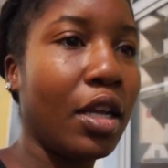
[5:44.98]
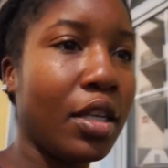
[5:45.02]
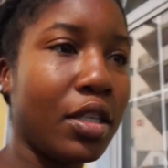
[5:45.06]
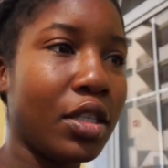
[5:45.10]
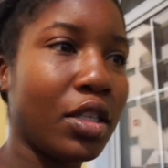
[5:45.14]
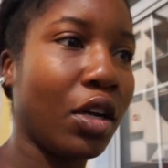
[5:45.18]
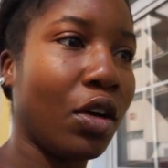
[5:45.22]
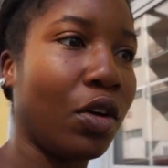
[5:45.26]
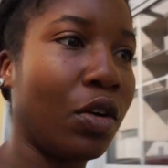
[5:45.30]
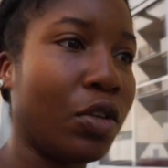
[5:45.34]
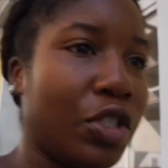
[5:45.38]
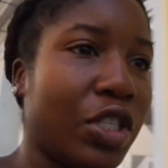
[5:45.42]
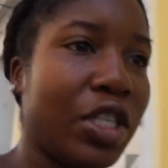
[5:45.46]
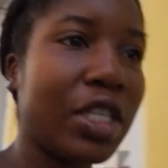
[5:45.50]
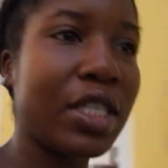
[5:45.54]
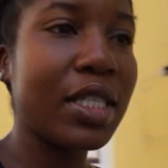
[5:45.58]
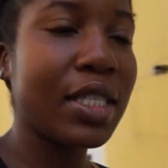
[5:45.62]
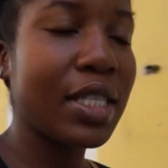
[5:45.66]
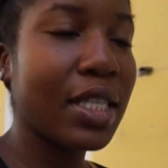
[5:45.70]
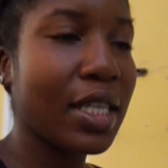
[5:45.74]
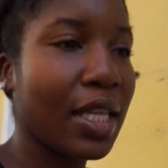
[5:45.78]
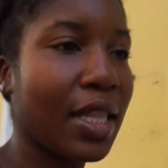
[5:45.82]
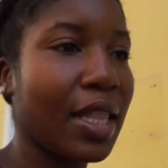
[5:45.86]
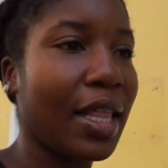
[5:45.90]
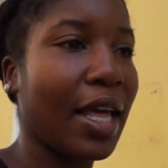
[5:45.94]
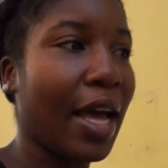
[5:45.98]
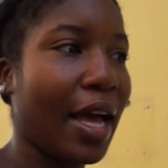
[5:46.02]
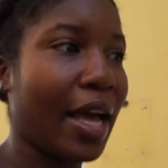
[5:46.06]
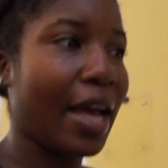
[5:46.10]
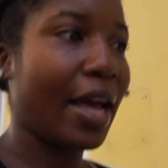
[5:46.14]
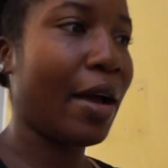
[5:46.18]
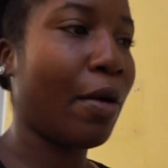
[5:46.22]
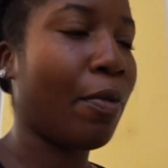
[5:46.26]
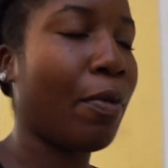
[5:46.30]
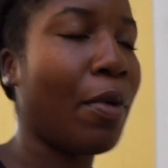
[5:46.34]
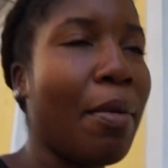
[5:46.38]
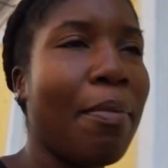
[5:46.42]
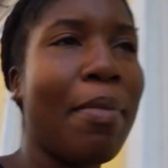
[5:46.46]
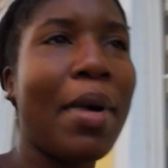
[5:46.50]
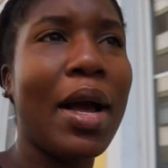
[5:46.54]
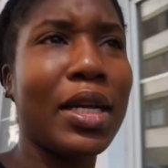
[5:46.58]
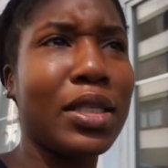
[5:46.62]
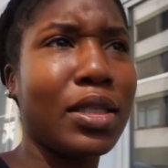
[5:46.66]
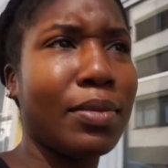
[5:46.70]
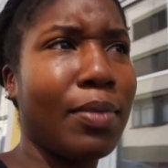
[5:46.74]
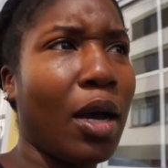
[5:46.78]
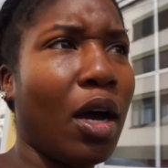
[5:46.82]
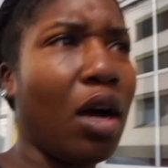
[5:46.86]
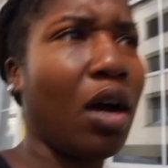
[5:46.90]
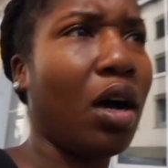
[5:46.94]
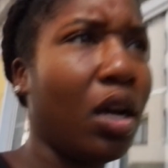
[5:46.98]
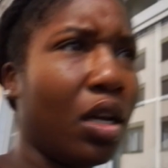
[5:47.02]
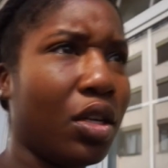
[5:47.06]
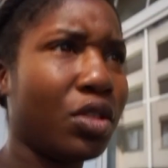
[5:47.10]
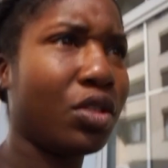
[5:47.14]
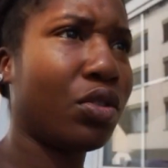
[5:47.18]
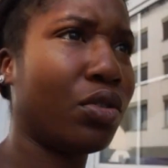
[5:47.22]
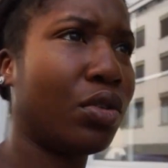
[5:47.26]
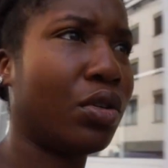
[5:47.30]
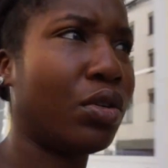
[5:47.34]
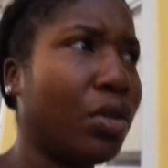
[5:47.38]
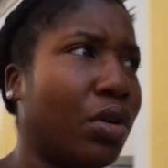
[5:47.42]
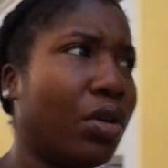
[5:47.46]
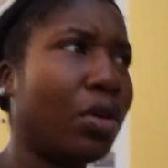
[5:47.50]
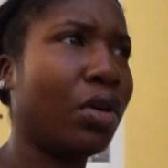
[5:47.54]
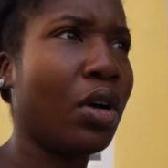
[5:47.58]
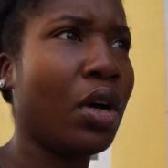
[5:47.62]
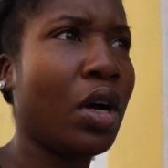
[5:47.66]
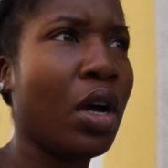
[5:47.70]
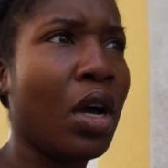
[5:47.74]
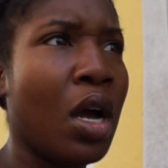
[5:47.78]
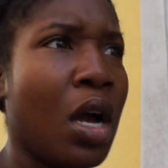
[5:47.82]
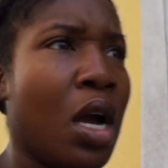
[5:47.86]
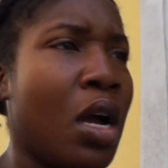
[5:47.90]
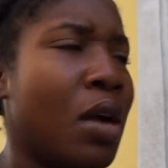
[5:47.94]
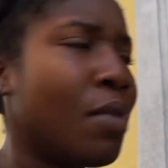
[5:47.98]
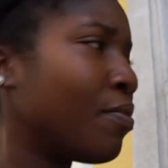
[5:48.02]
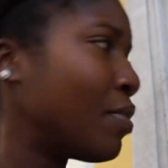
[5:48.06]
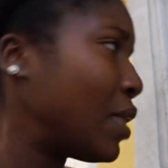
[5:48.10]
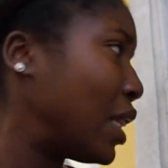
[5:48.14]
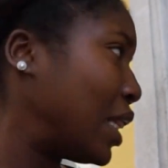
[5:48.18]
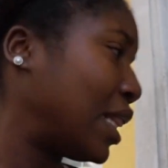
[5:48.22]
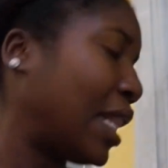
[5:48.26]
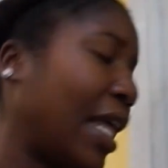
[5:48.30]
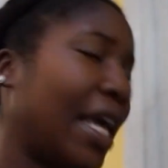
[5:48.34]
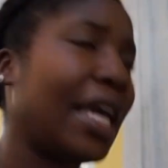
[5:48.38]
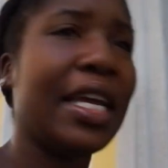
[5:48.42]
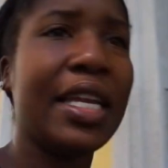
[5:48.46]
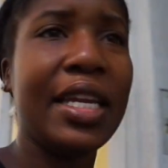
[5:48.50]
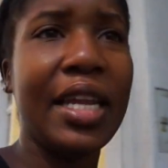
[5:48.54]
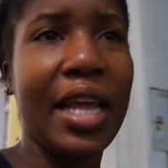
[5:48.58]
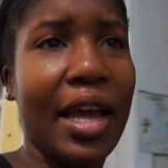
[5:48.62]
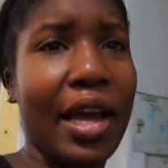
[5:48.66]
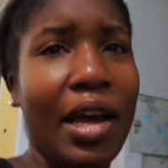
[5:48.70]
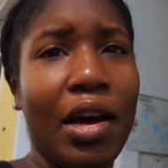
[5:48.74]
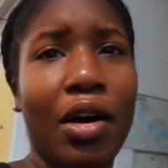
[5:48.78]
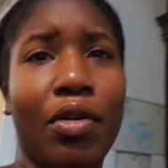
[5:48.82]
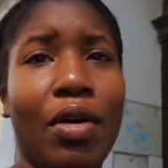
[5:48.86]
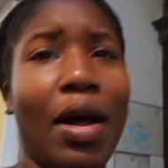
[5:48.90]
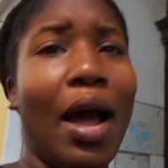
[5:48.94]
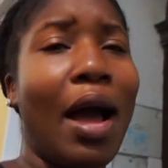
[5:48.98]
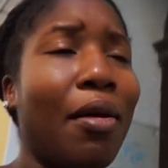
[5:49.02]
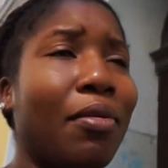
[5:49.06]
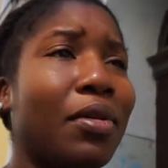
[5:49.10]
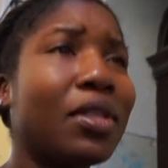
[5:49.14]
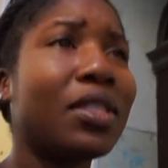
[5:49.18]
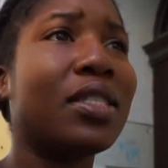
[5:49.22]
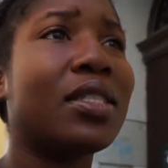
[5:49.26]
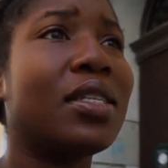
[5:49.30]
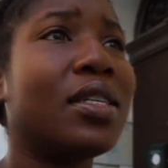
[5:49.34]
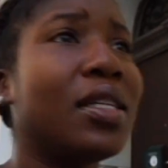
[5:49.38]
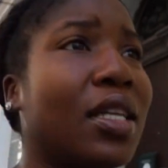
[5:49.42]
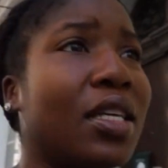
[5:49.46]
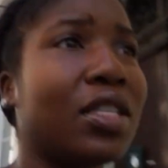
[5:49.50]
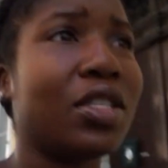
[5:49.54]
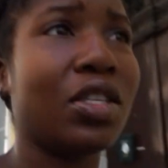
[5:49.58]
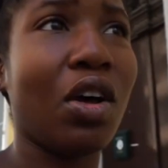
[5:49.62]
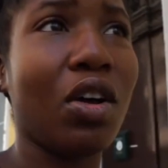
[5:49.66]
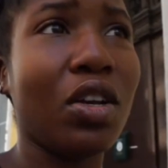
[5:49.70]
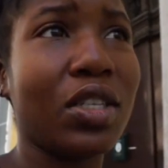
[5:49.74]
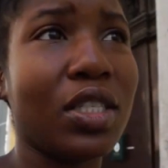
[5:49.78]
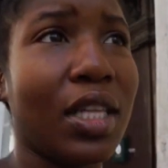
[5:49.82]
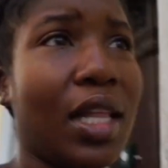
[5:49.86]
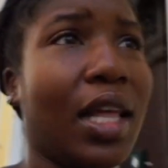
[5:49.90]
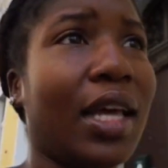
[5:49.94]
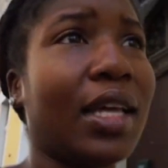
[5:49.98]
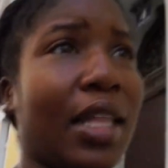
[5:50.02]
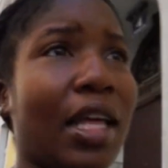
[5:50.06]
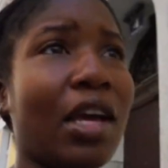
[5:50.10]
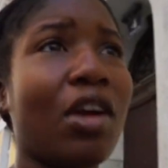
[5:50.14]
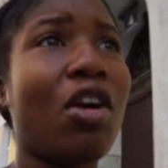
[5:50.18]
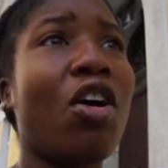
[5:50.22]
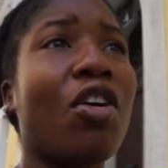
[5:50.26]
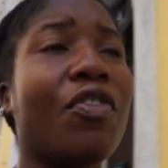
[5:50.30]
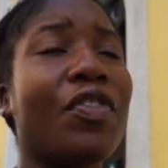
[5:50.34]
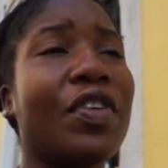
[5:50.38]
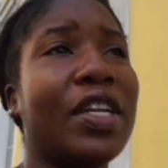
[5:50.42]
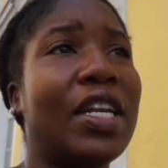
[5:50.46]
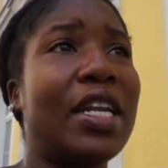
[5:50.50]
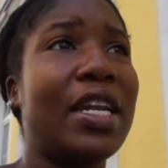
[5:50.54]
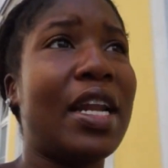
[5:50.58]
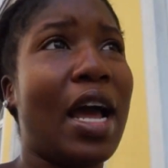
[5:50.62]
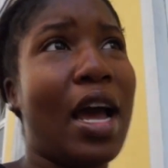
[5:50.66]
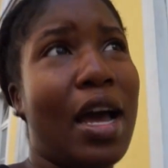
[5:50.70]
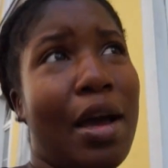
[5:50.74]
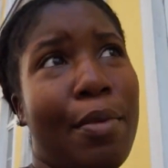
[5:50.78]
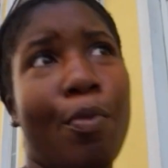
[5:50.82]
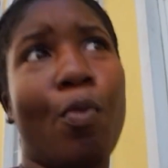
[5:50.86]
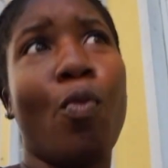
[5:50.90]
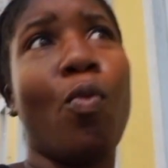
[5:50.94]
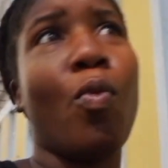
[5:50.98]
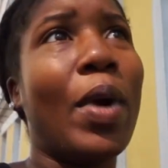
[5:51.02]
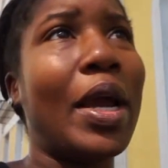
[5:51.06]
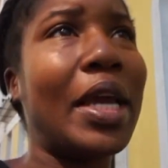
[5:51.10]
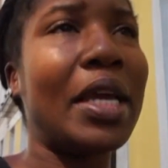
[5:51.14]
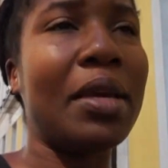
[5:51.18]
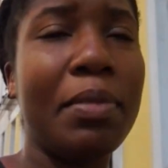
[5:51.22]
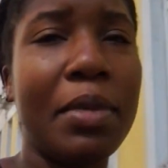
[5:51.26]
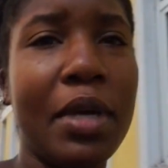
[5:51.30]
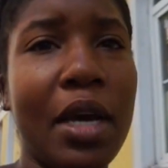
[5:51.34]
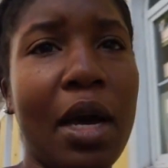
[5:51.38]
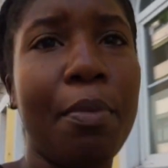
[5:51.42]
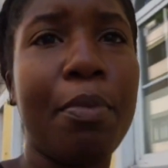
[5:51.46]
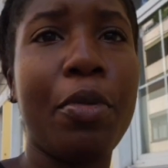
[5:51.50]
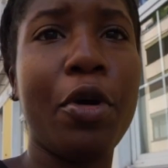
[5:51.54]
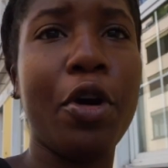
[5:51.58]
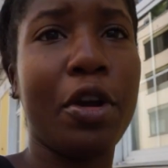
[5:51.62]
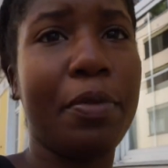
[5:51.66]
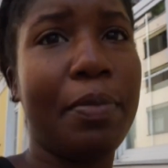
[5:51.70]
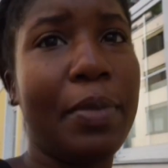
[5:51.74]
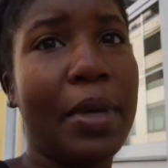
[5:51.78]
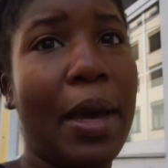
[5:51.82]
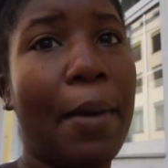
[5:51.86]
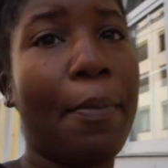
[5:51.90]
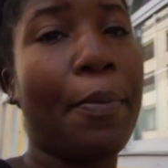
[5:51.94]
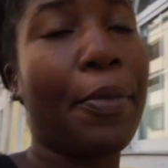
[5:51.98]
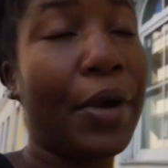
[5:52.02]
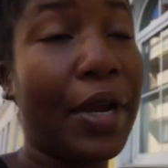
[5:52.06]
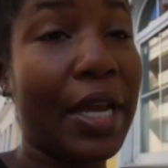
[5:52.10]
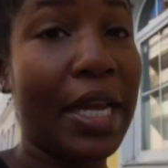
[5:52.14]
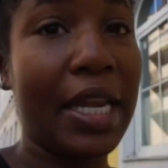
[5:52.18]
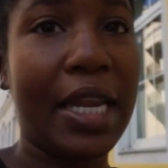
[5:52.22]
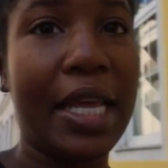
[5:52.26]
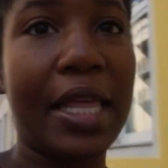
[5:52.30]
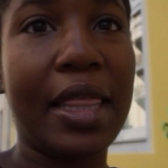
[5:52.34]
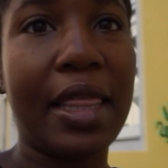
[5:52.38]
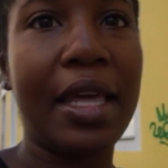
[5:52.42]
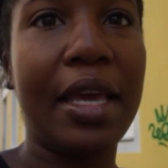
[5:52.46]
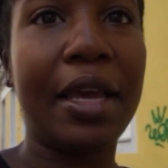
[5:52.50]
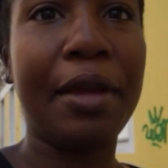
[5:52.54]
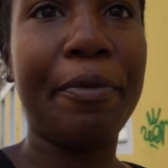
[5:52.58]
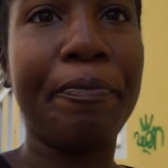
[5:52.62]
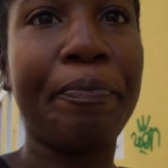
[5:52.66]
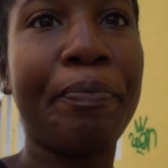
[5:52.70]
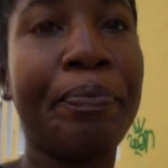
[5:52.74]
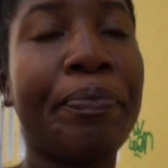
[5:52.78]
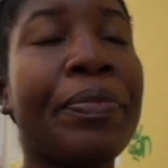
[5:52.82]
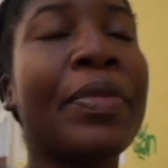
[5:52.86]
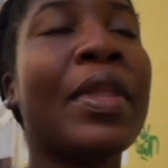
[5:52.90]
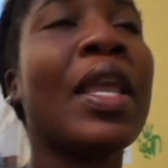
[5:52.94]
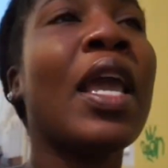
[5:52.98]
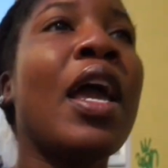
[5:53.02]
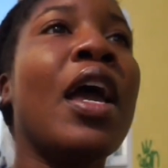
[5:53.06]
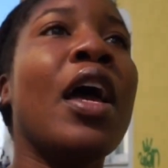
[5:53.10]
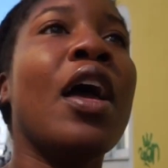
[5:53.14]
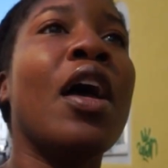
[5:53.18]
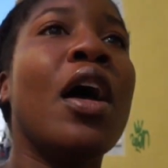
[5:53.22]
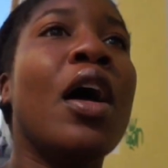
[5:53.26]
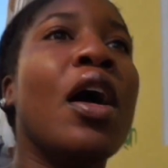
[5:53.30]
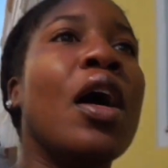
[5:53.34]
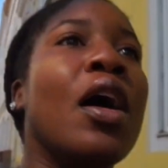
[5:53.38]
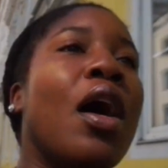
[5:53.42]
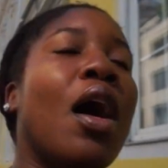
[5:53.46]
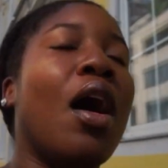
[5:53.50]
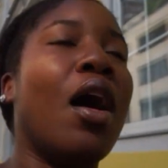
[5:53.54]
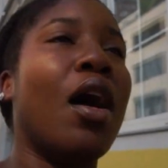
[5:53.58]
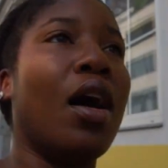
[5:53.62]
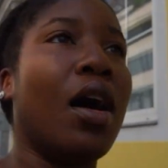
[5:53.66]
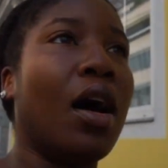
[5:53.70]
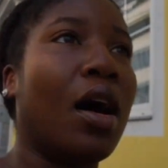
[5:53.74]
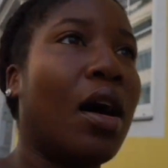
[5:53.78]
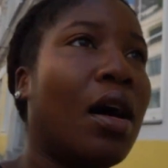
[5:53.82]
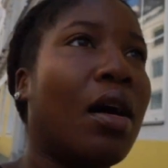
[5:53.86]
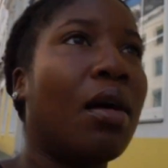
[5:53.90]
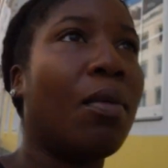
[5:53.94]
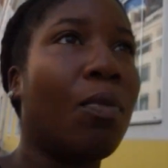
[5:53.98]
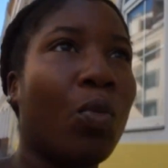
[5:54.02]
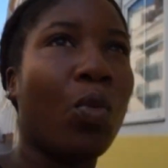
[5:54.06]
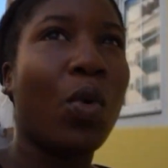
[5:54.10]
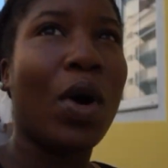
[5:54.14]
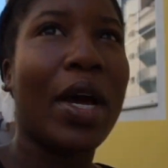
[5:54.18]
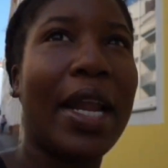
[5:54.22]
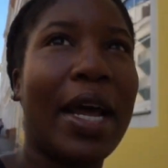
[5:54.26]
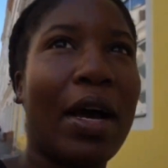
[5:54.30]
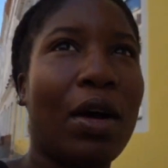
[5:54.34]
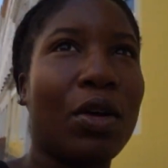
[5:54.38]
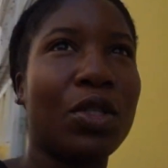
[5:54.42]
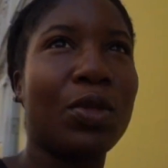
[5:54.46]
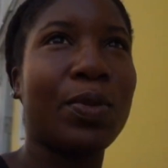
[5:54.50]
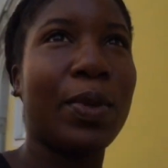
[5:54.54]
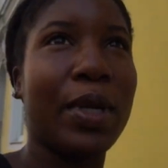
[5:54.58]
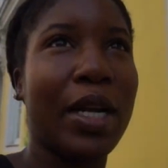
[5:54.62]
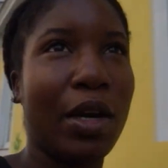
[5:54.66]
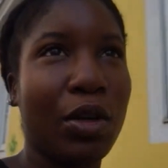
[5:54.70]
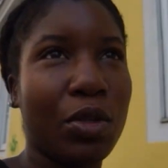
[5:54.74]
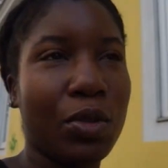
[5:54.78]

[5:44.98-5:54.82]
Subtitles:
So just did that, went back to my hostel, laid down. I was still exhausted. Like, that coffee did not wake me up, perk me up, or anything. What else?